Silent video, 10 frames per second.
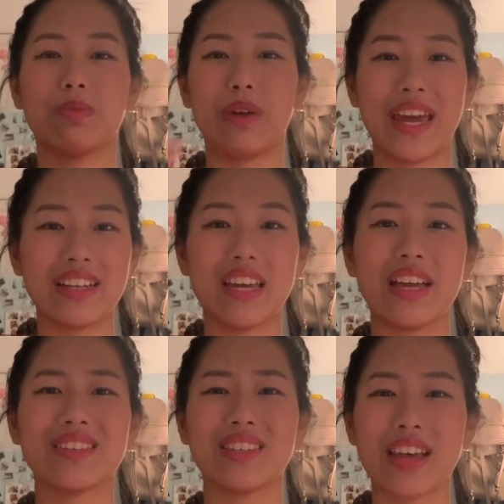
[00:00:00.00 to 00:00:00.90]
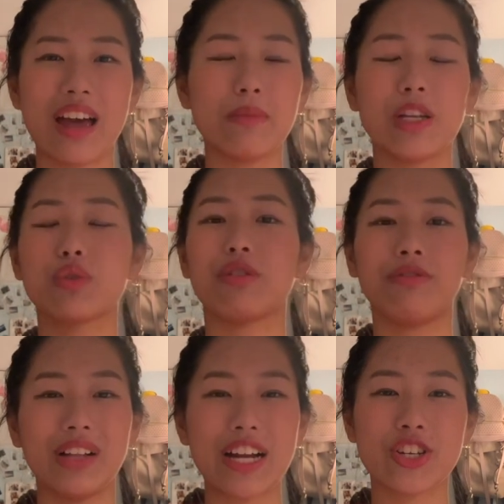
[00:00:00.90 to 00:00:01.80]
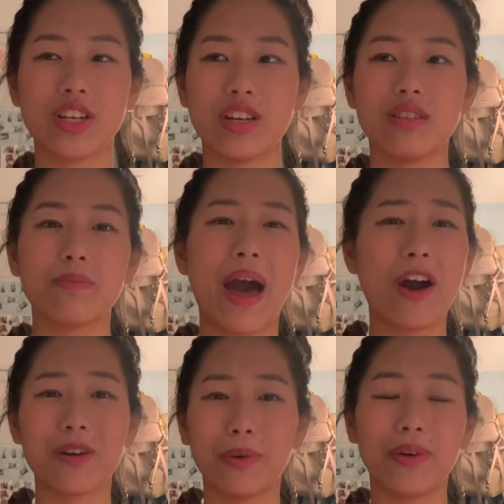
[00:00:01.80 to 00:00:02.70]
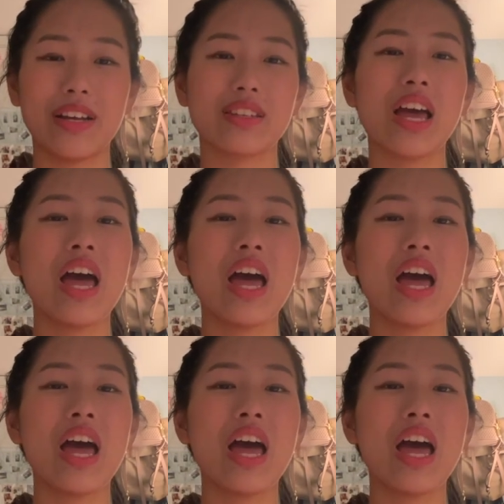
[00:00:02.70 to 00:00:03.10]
paintings, assignments, reflections, PowerPoints.